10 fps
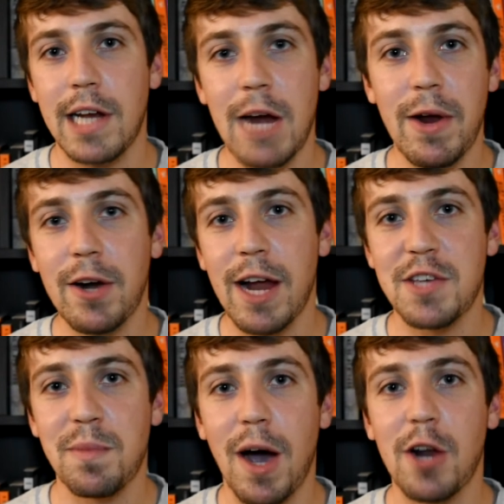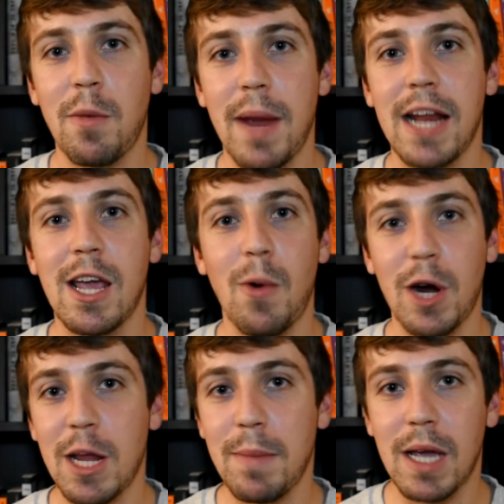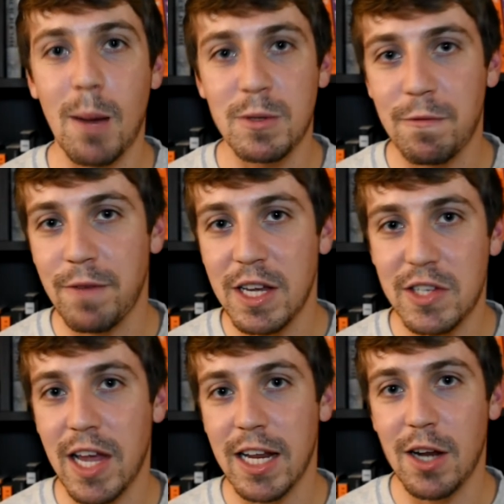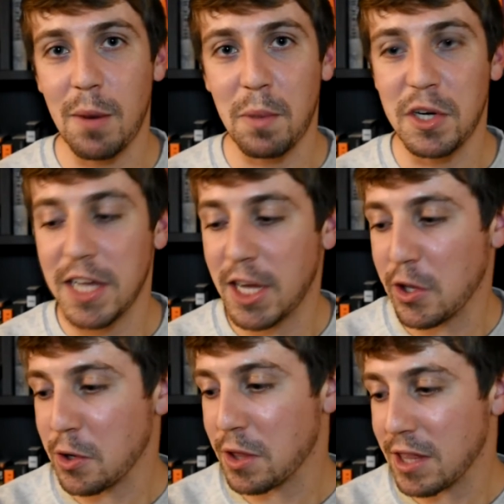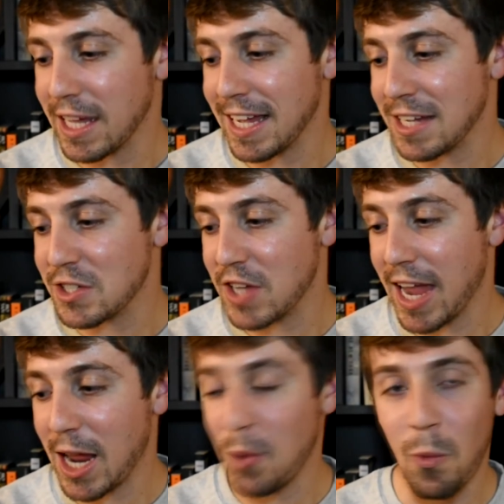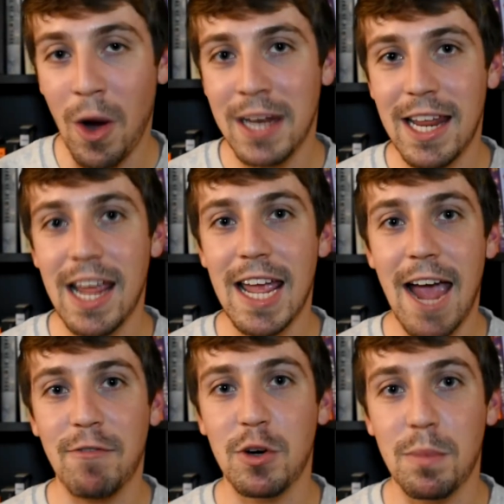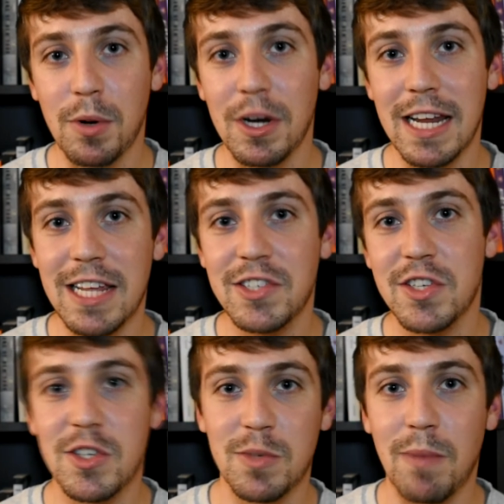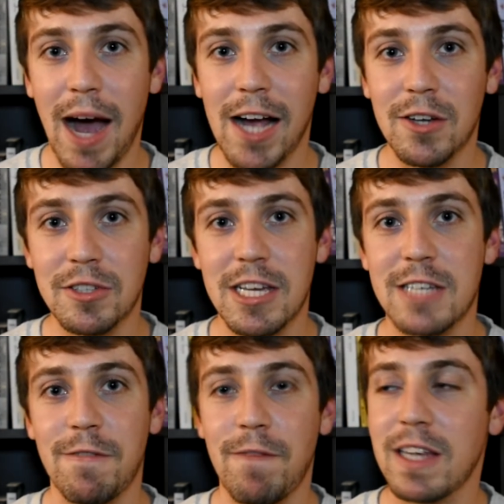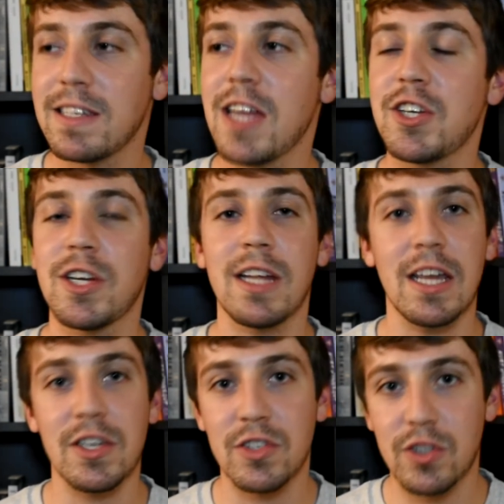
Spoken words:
The narrator has monomania where he becomes fixated on particular things, and one day after Bernice smiles, his fixation is